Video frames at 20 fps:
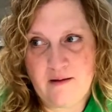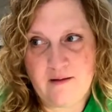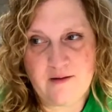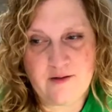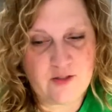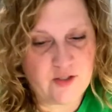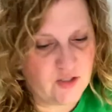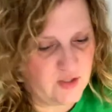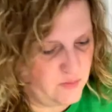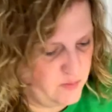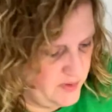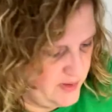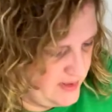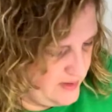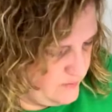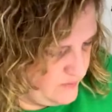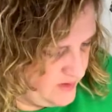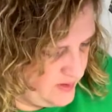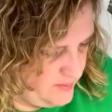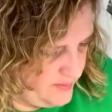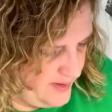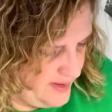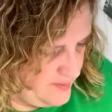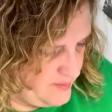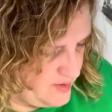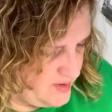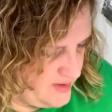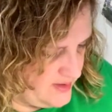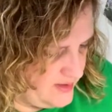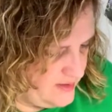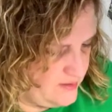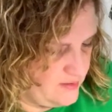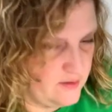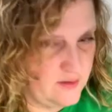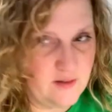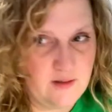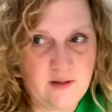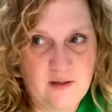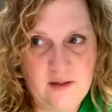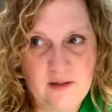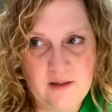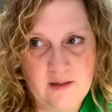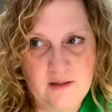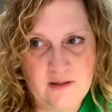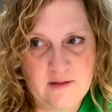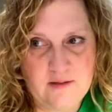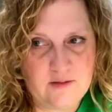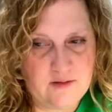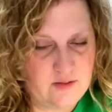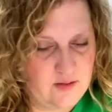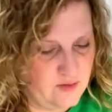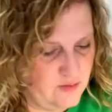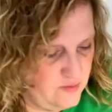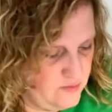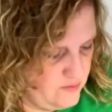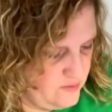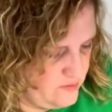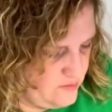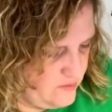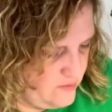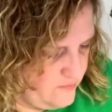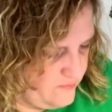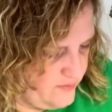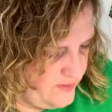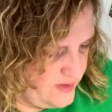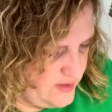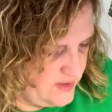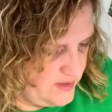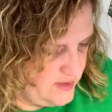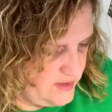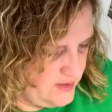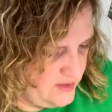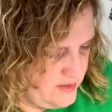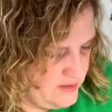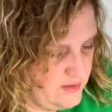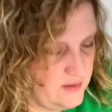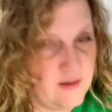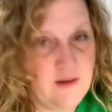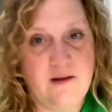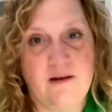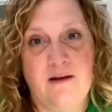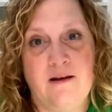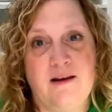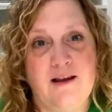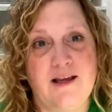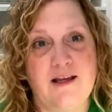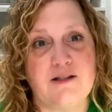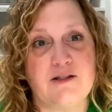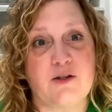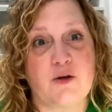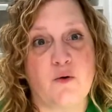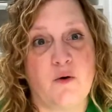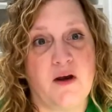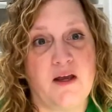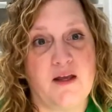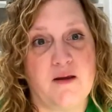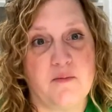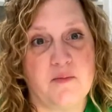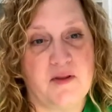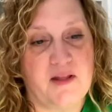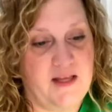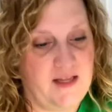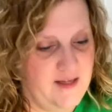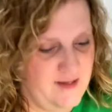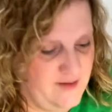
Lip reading: She's playing with a pipe cleaner. So hopefully it's quiet play.